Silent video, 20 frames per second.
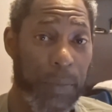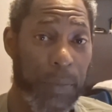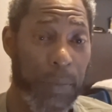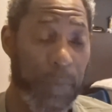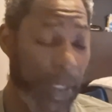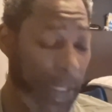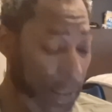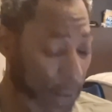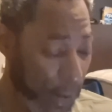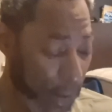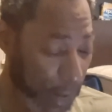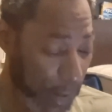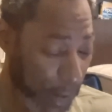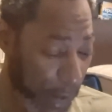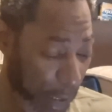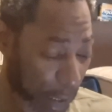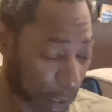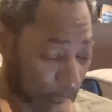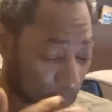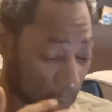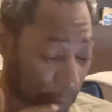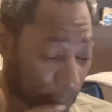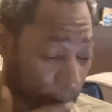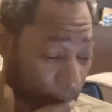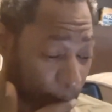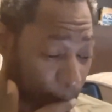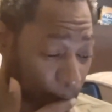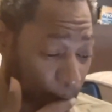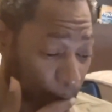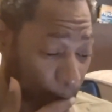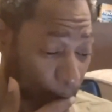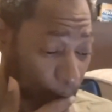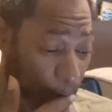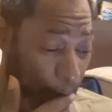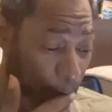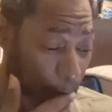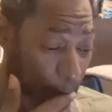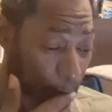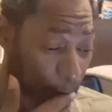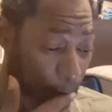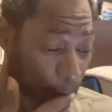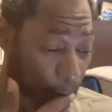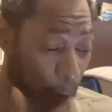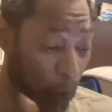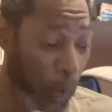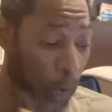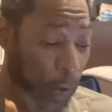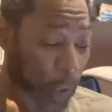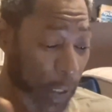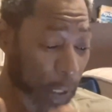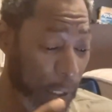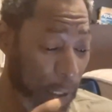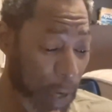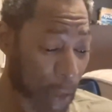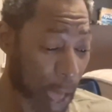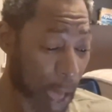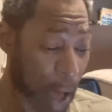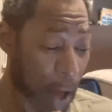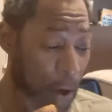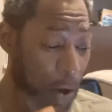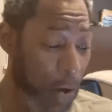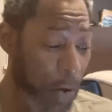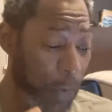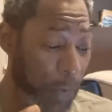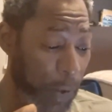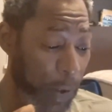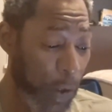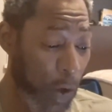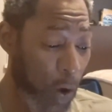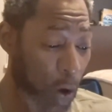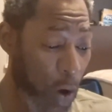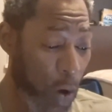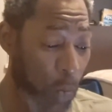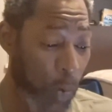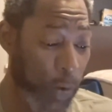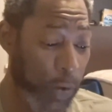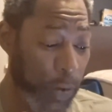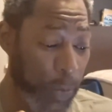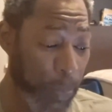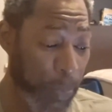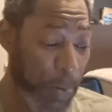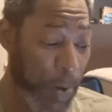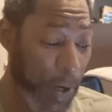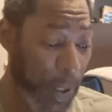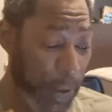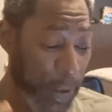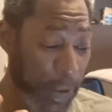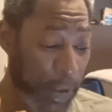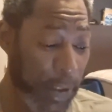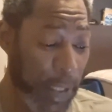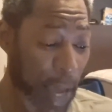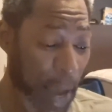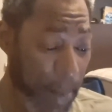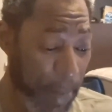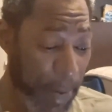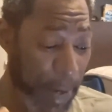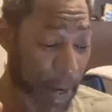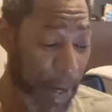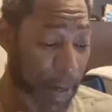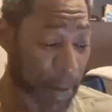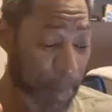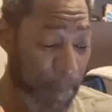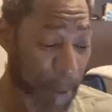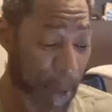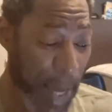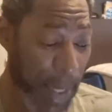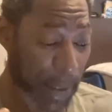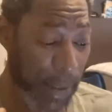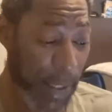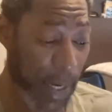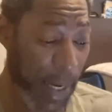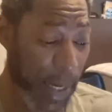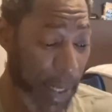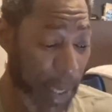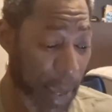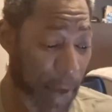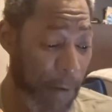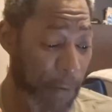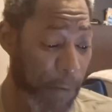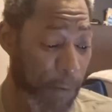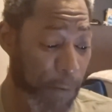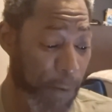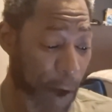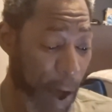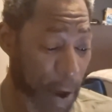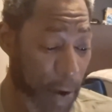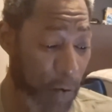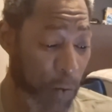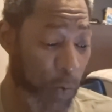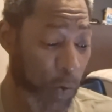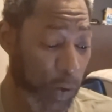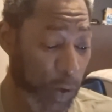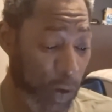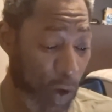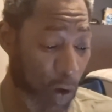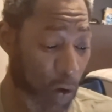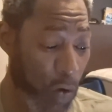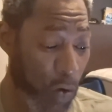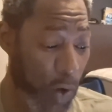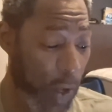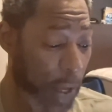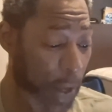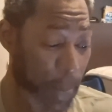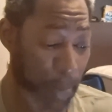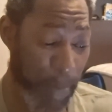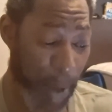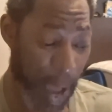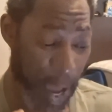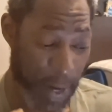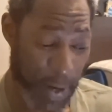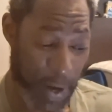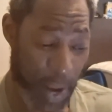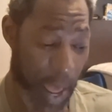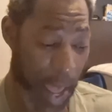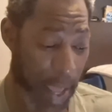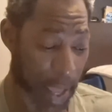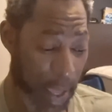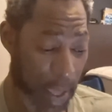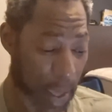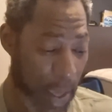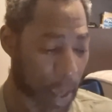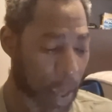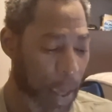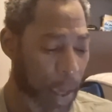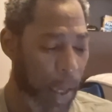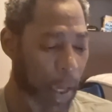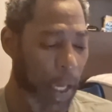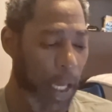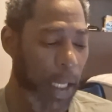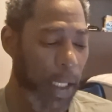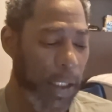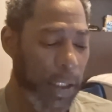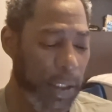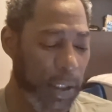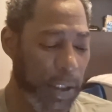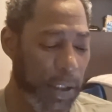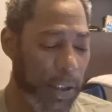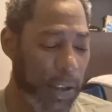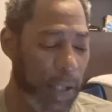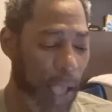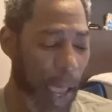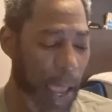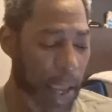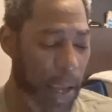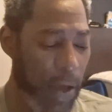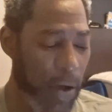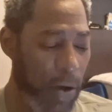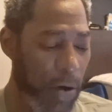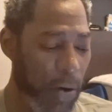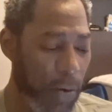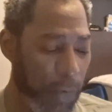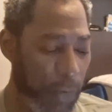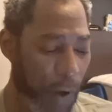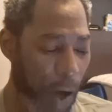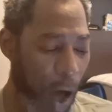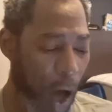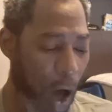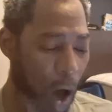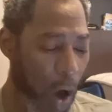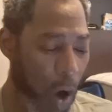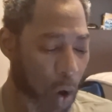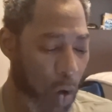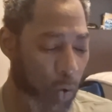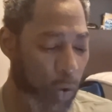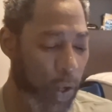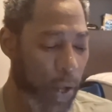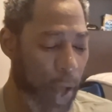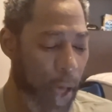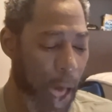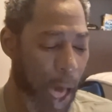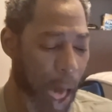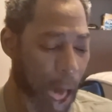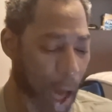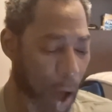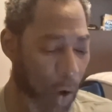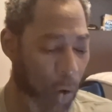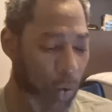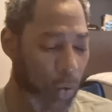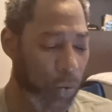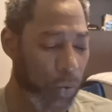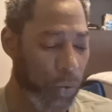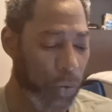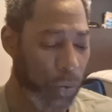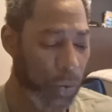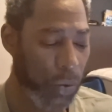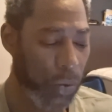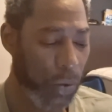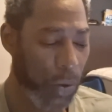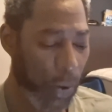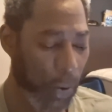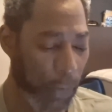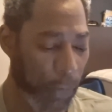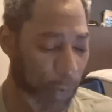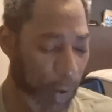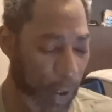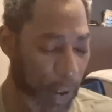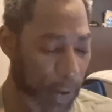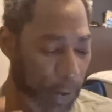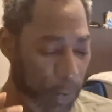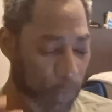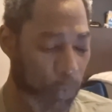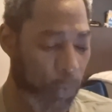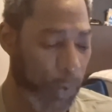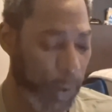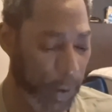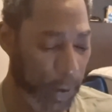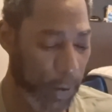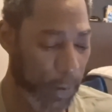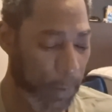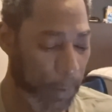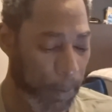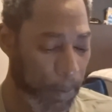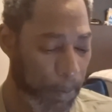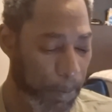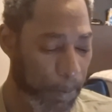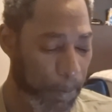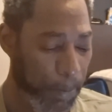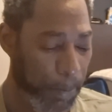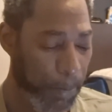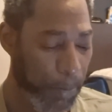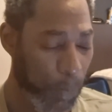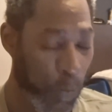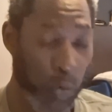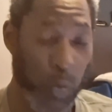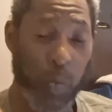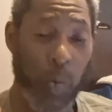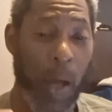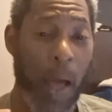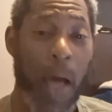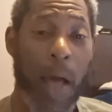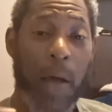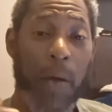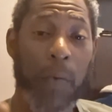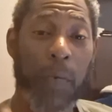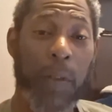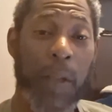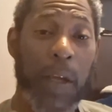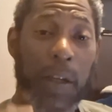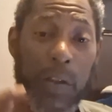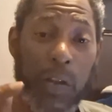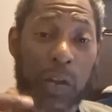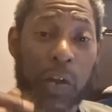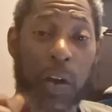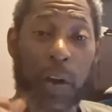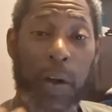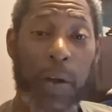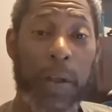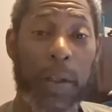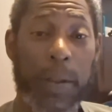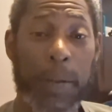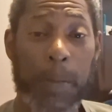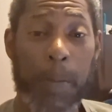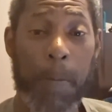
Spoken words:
This the thing. For the cloud of the Lord was upon the tabernacle by day, and fire was on it by night, in the sight of all the house of Israel throughout their journey.